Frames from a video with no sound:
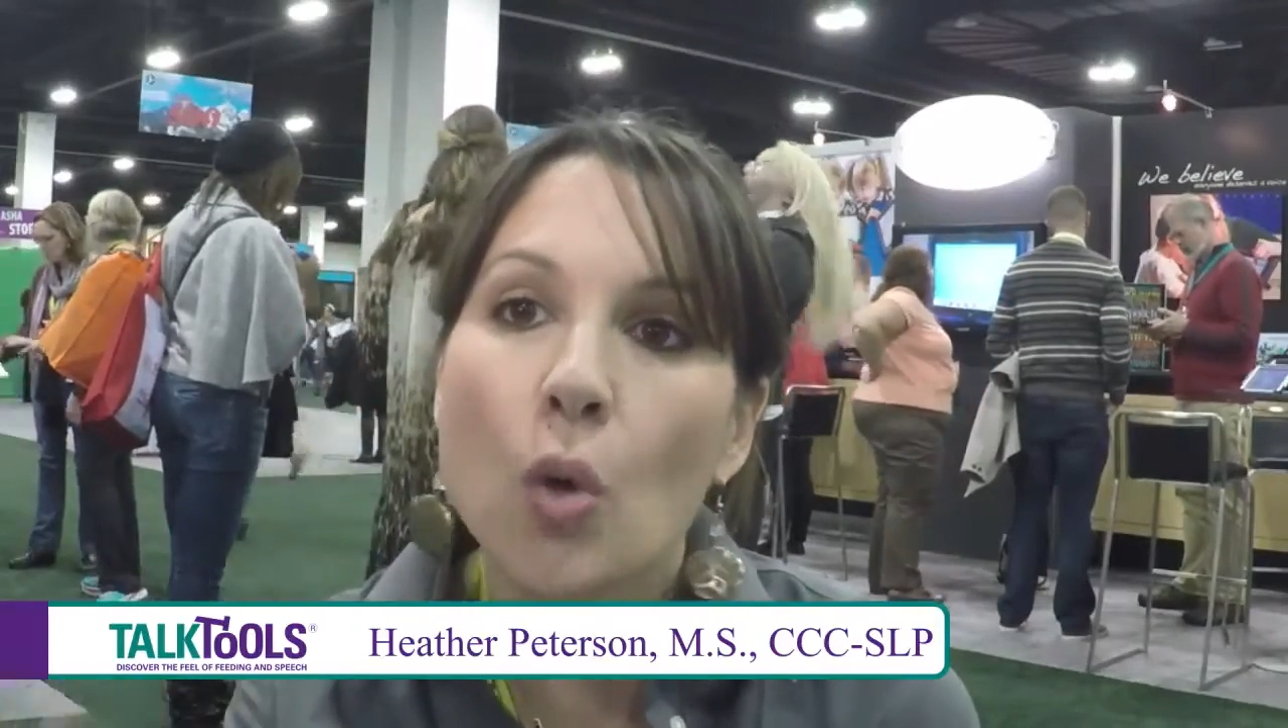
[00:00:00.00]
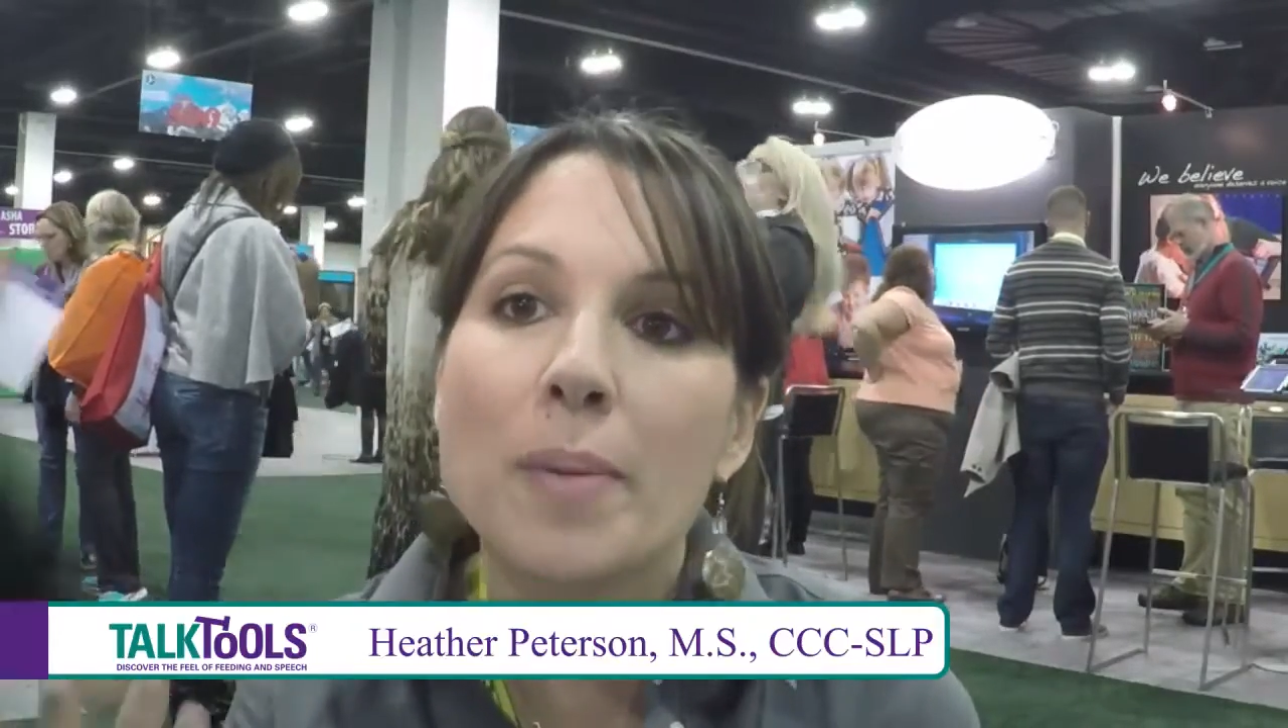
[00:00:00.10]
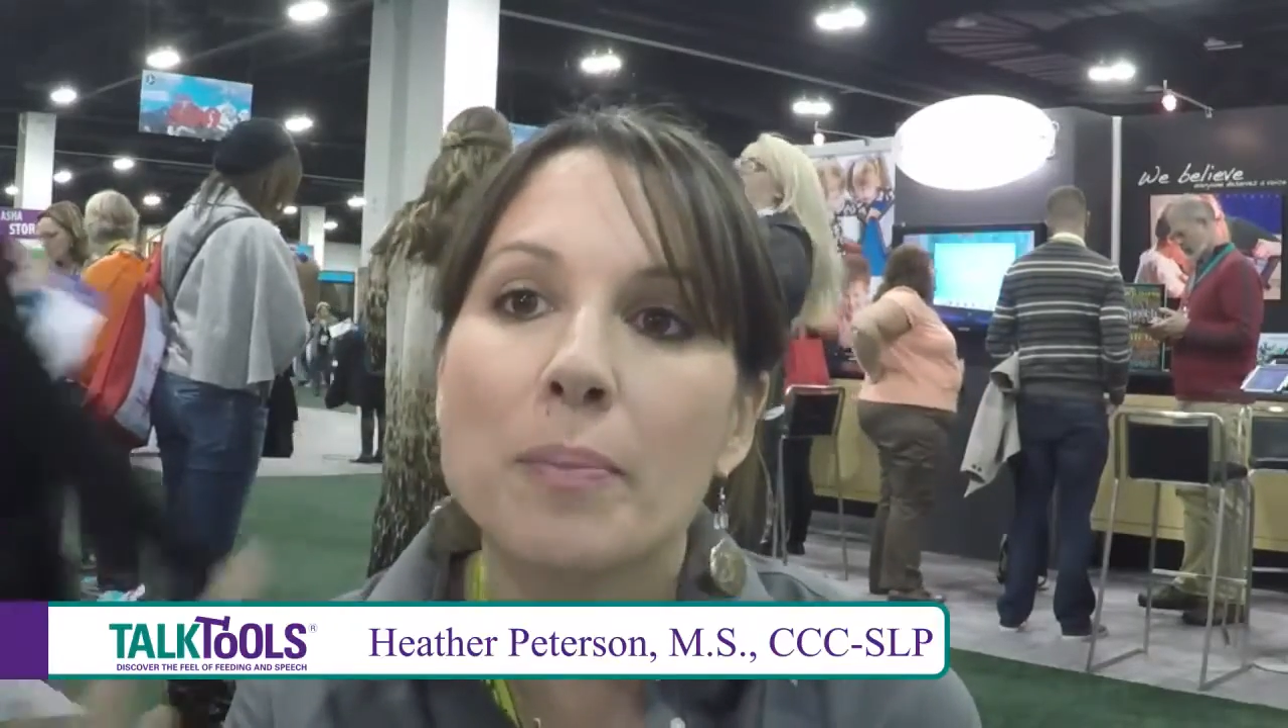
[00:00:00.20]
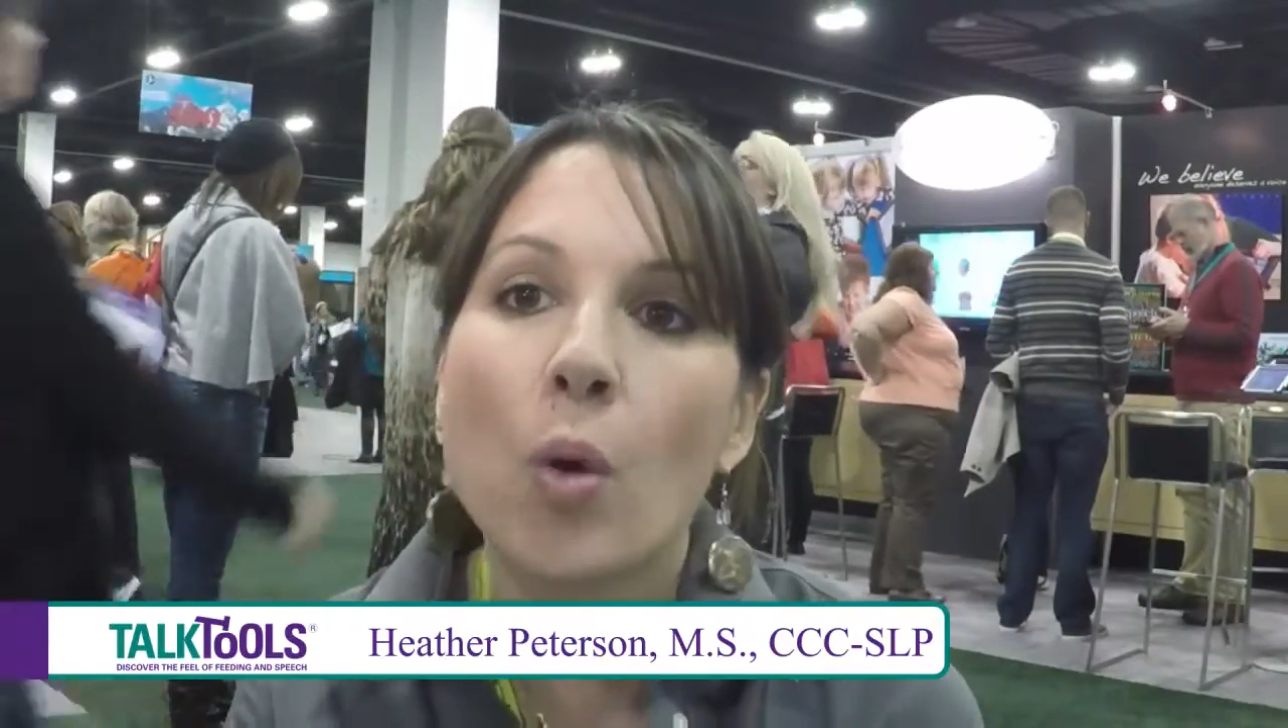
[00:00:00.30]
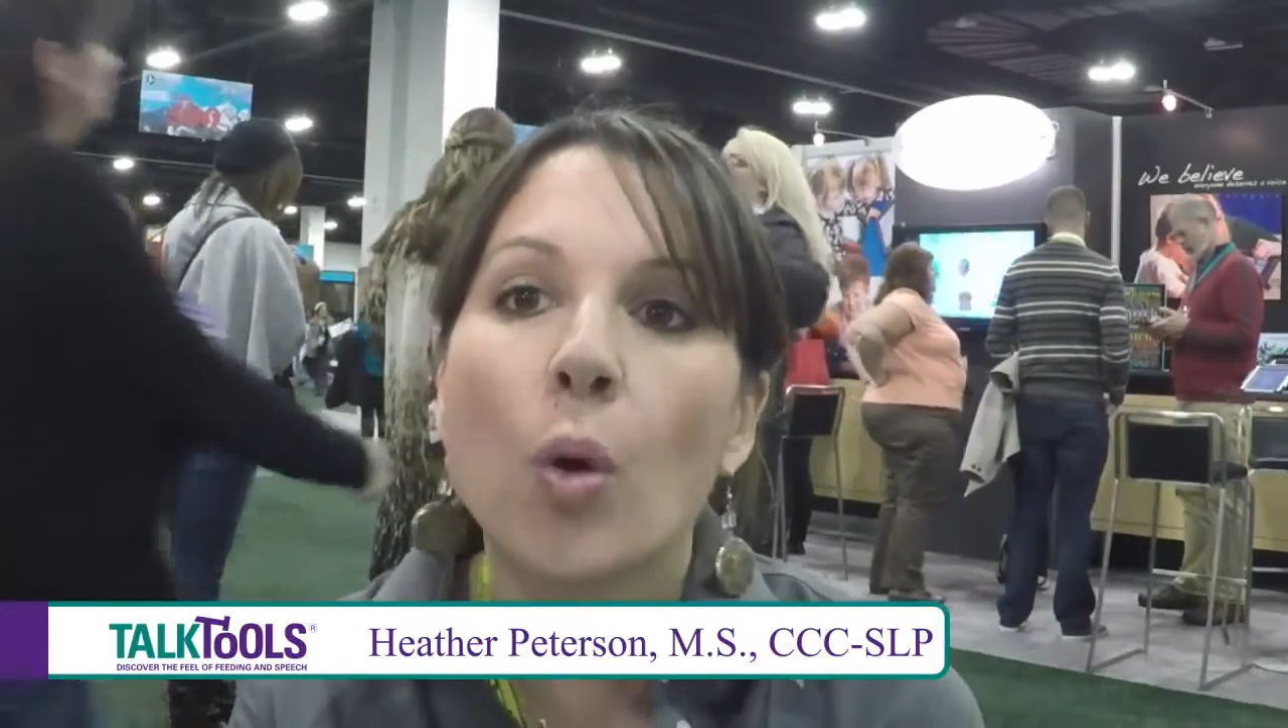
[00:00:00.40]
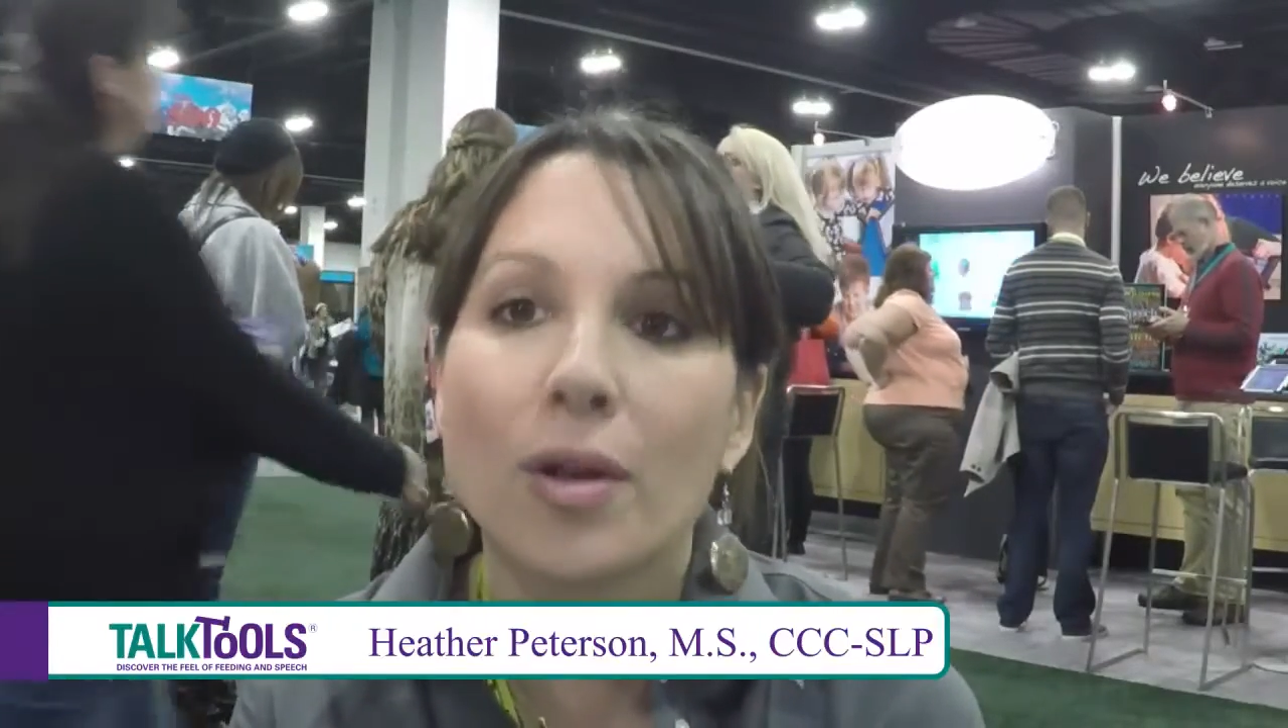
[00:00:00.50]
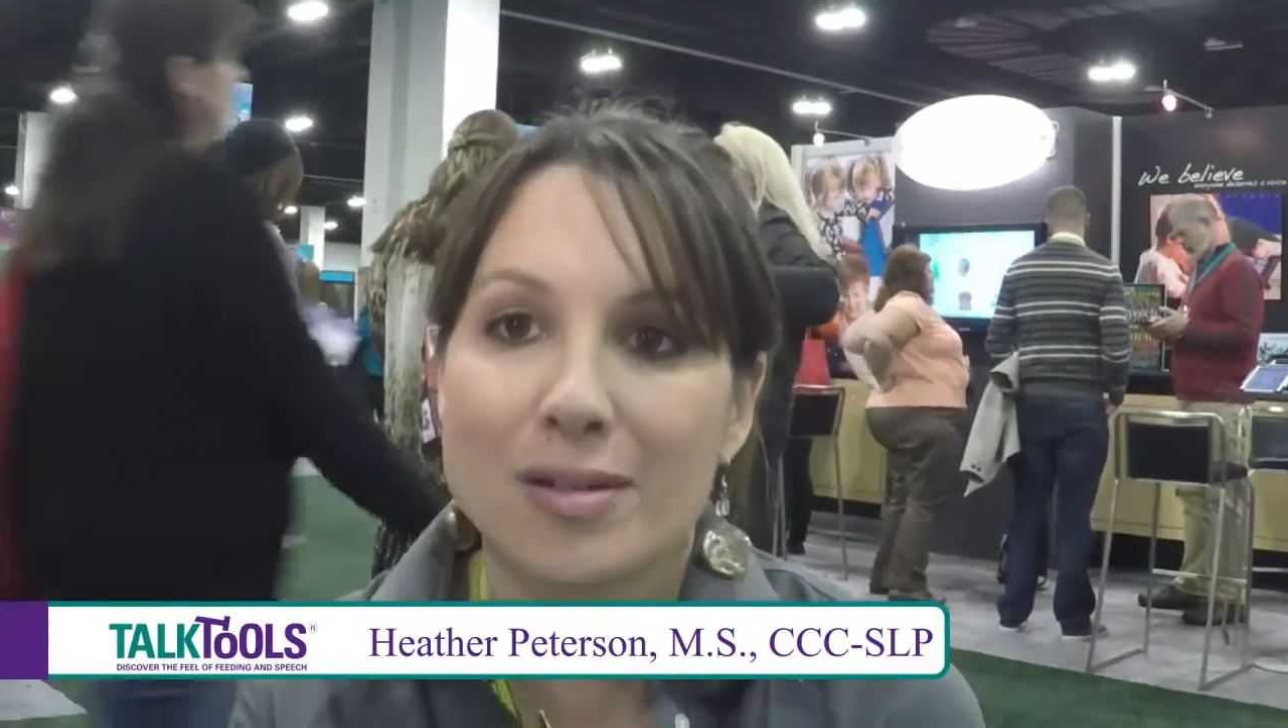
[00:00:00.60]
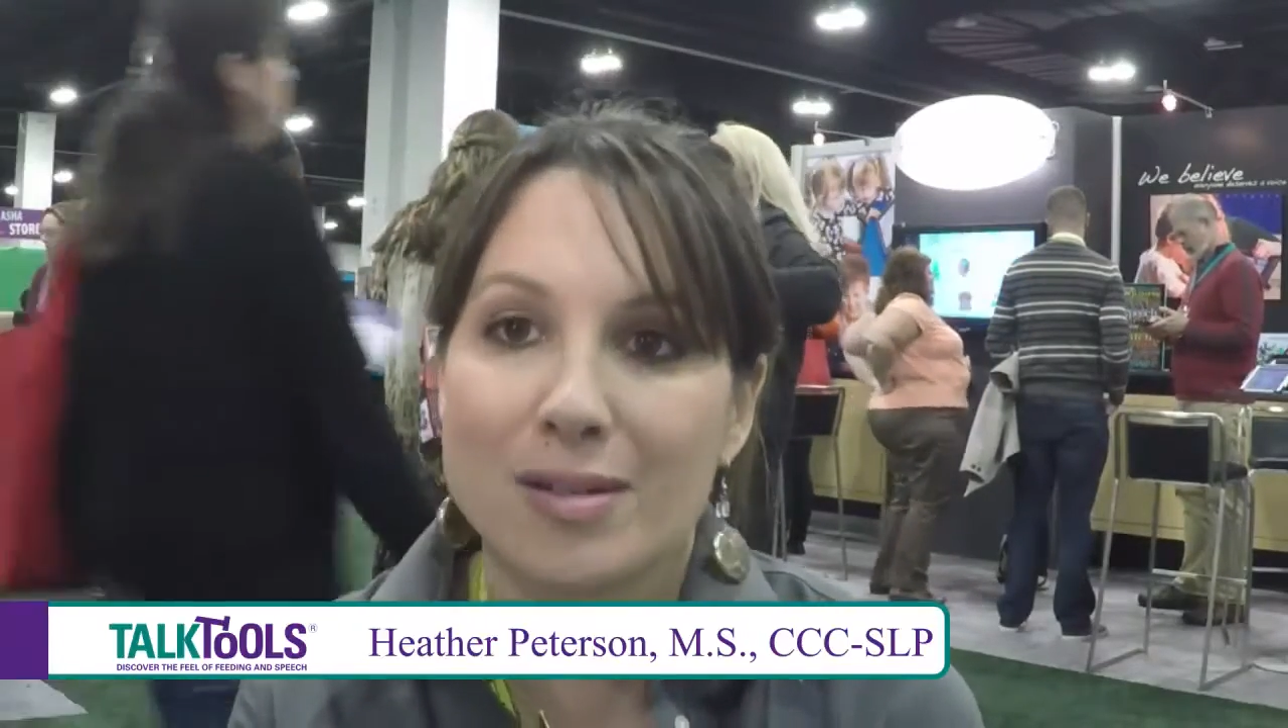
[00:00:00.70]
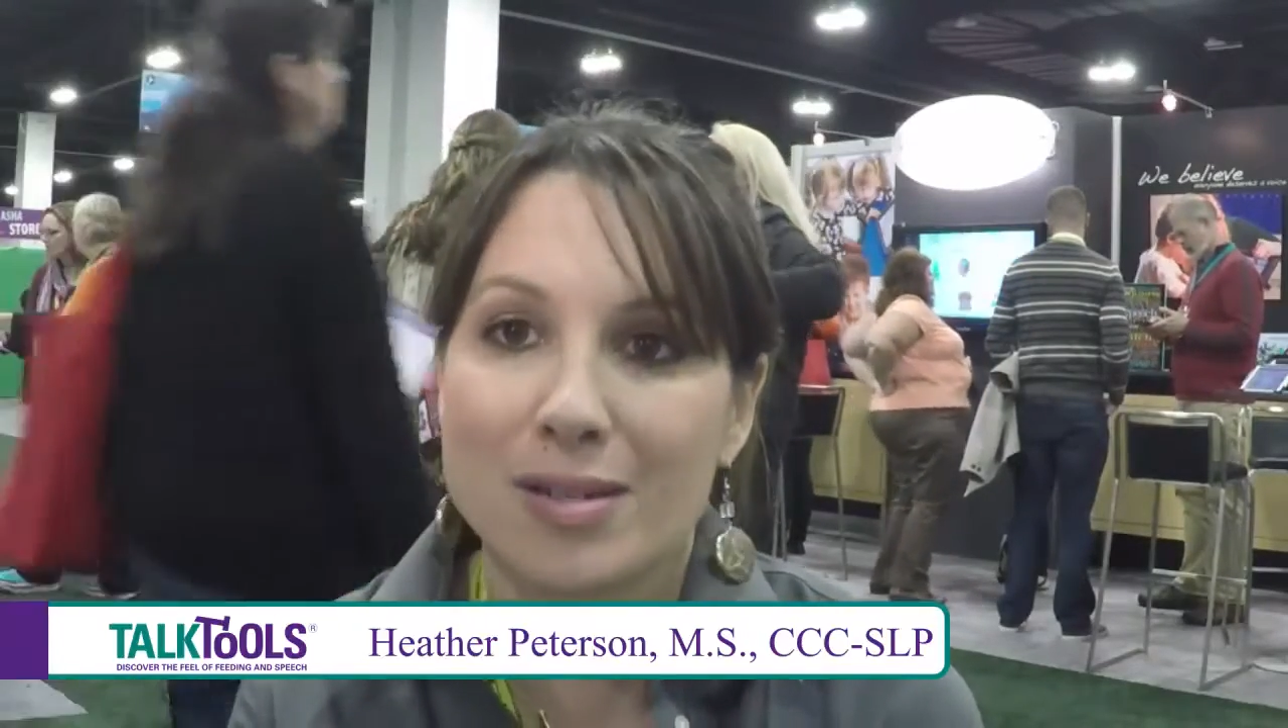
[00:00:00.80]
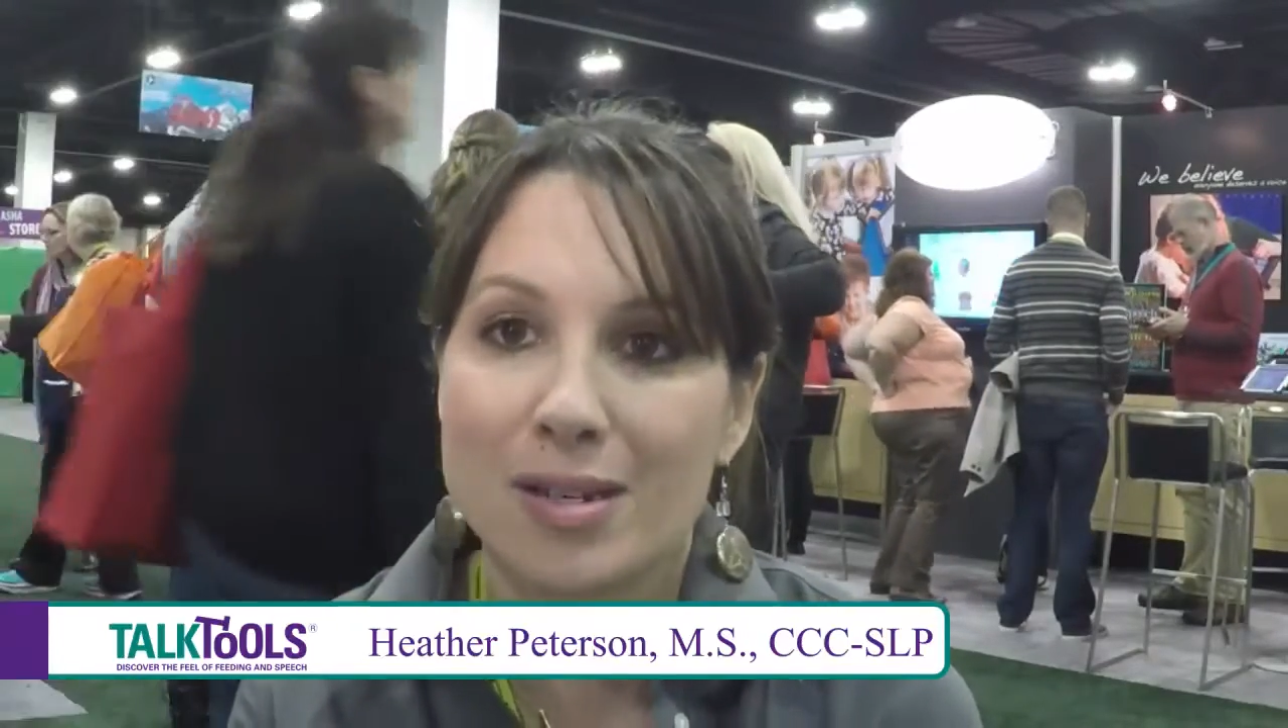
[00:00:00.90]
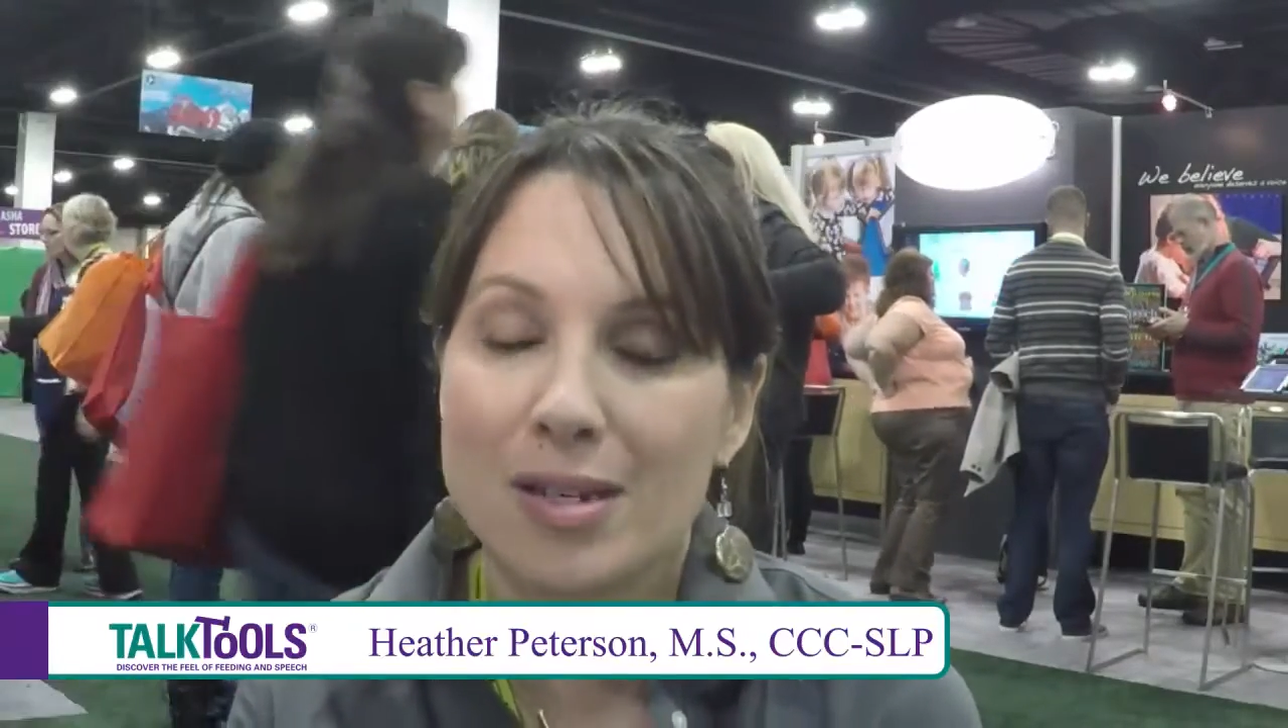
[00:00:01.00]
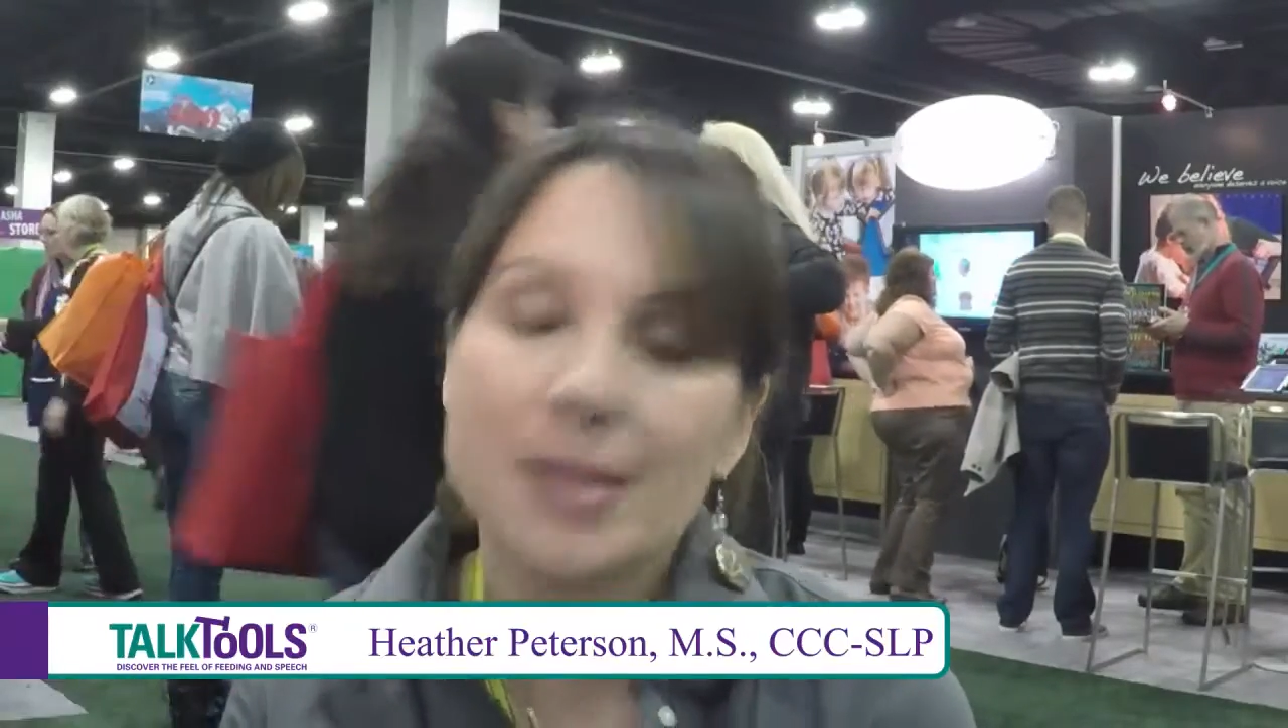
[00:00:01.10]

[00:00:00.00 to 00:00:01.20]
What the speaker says: important.